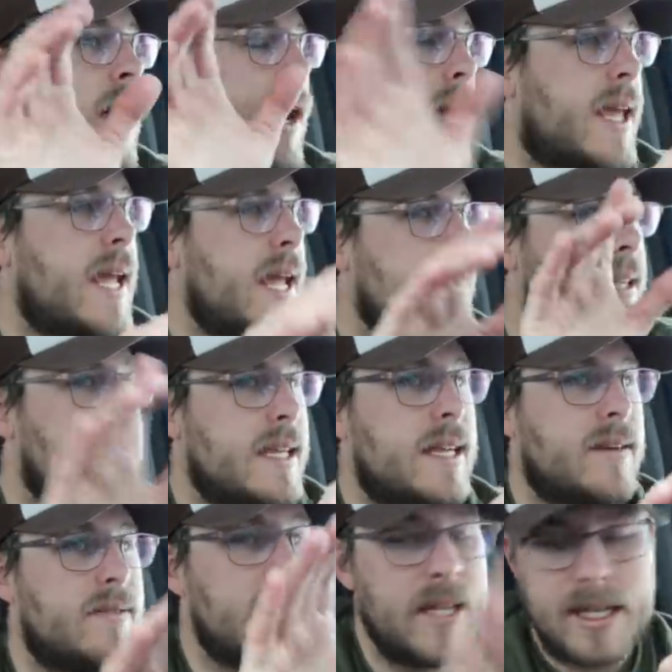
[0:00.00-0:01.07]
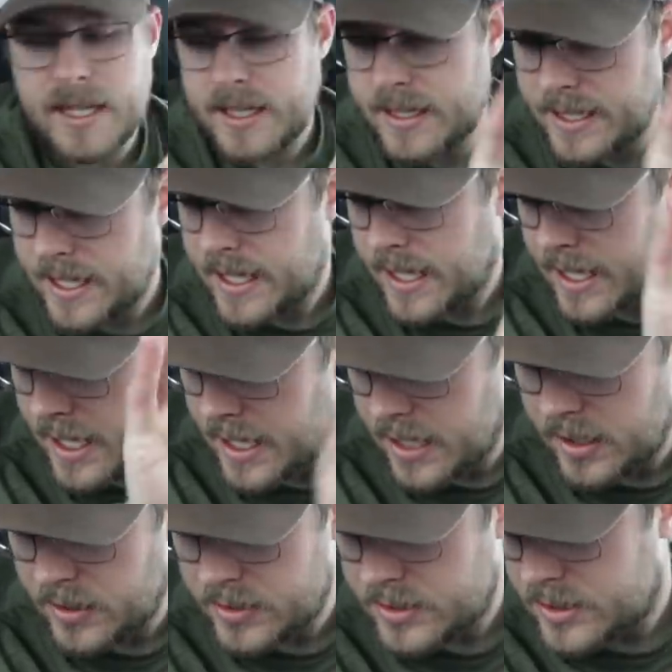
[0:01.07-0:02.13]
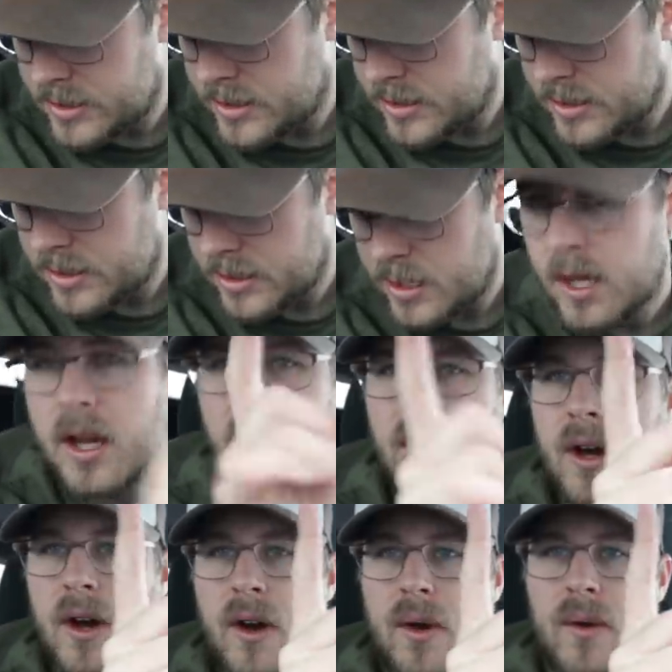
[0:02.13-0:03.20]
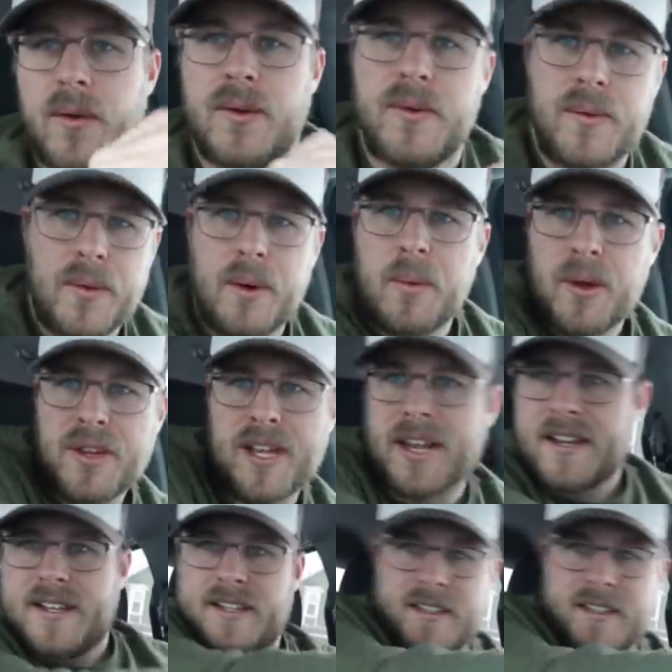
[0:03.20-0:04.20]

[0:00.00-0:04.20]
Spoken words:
I can't think of anything else. Oh, one more thing.